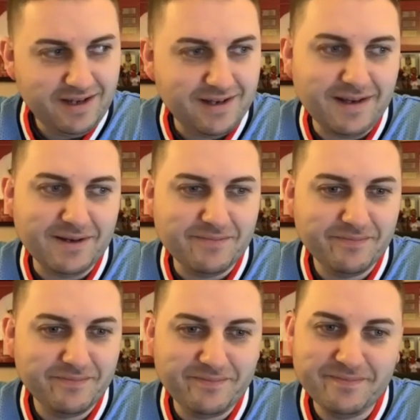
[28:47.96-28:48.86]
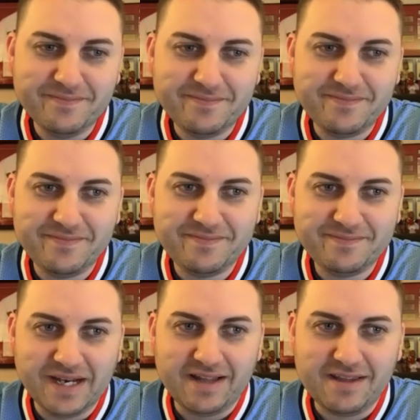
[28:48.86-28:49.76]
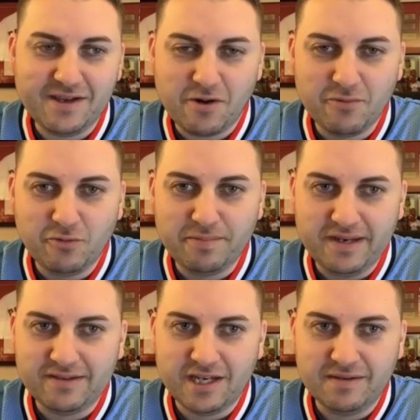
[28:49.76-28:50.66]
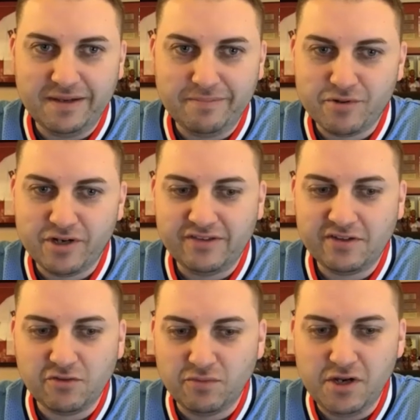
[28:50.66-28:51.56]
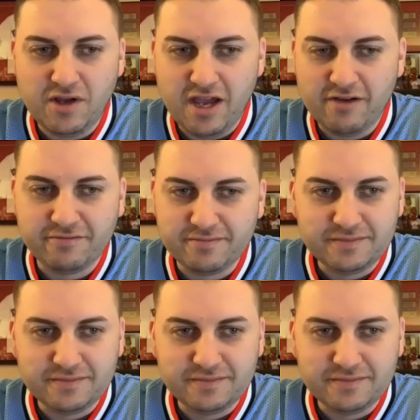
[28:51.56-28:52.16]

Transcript: But I think our bullpen is going to be pretty solid. When you have,